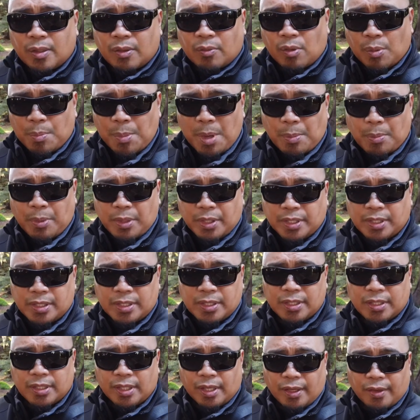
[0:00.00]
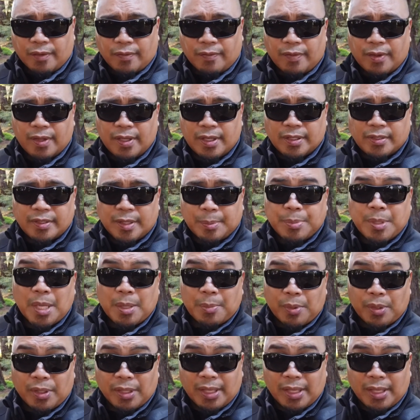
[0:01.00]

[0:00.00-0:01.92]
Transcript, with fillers: remembrance of September